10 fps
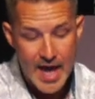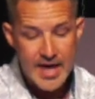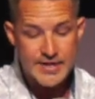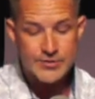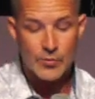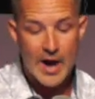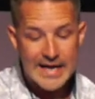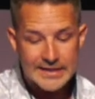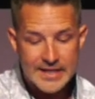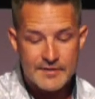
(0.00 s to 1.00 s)
His
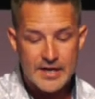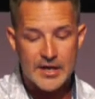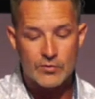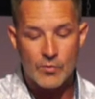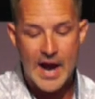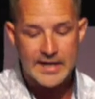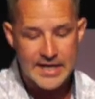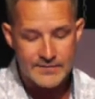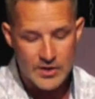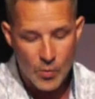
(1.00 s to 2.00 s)
right living and right
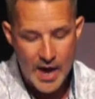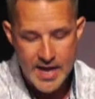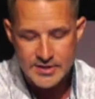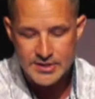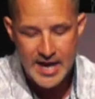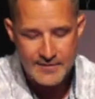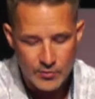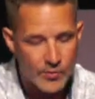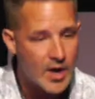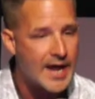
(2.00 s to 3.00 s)
giving ways never
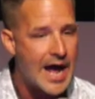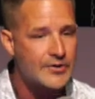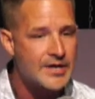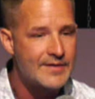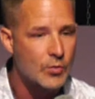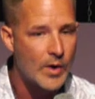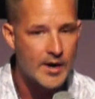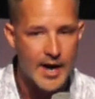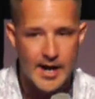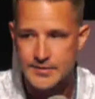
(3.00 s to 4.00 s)
run out, never
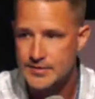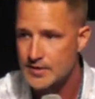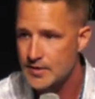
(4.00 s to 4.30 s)
wear out.